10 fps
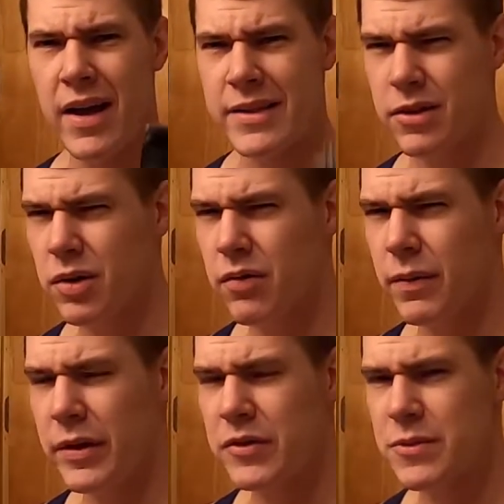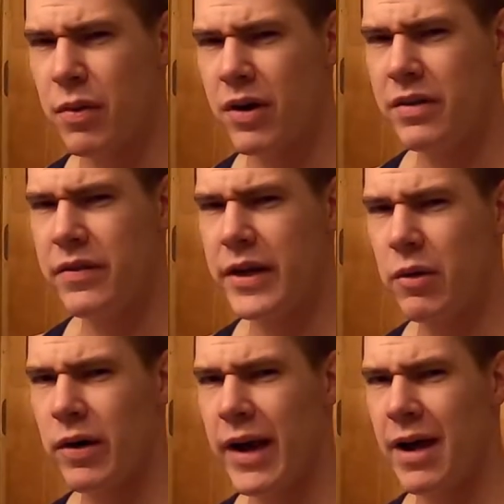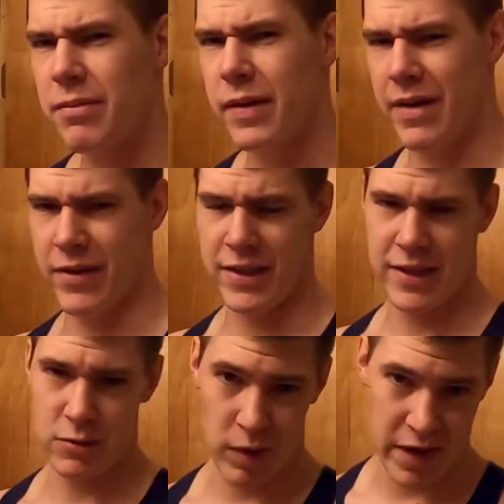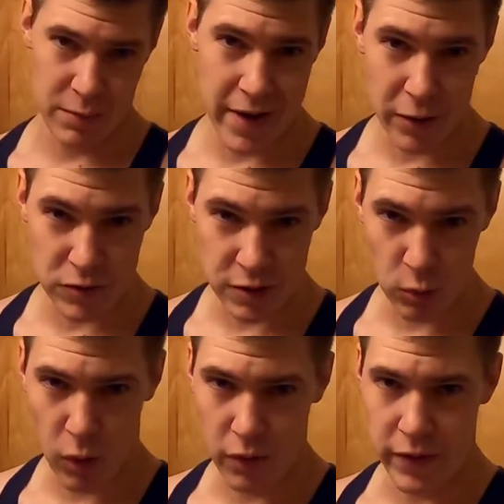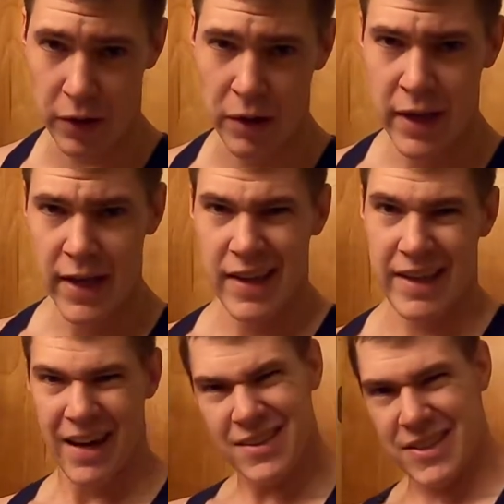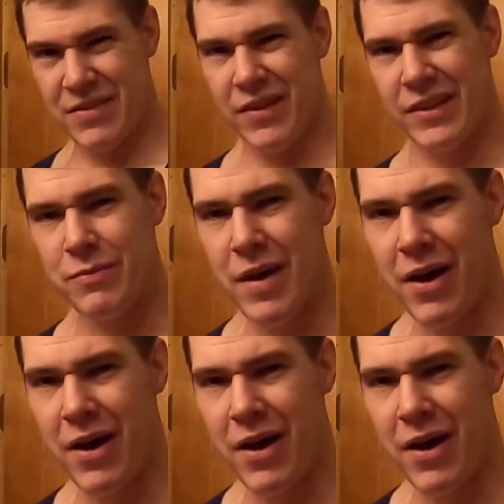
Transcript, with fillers: right, I don't know if I'm gonna use this part in the video or not. I've got these random nails in the wall that are kind of just conveniently